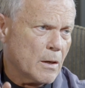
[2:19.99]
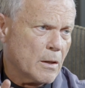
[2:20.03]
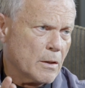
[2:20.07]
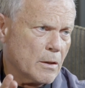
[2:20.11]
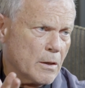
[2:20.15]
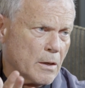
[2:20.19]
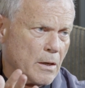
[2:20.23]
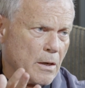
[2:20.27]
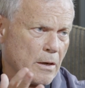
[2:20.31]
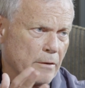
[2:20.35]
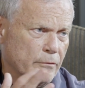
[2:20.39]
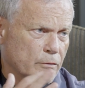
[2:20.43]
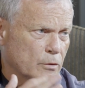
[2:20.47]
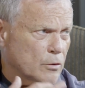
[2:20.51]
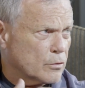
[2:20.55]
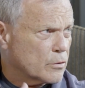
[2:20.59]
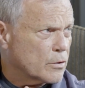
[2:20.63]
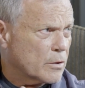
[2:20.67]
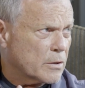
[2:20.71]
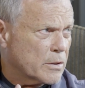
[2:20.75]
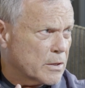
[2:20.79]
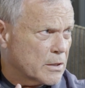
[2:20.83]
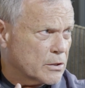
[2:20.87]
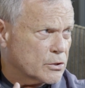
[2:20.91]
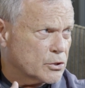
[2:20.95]
They're going to have to look
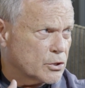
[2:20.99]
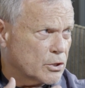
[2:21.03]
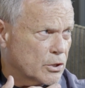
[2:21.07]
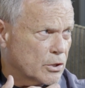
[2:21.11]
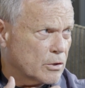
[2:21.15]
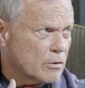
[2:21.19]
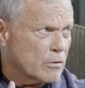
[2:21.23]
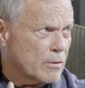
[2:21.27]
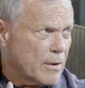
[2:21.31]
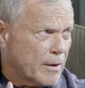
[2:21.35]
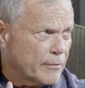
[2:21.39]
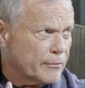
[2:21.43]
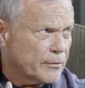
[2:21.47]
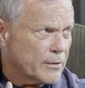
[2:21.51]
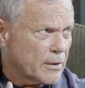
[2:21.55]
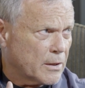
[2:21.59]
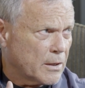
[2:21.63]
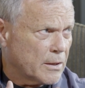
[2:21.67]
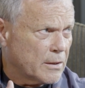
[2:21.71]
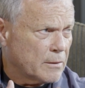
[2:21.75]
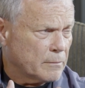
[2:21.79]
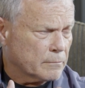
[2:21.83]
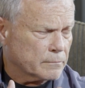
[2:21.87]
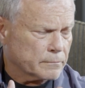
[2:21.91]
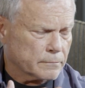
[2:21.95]
at things geographically,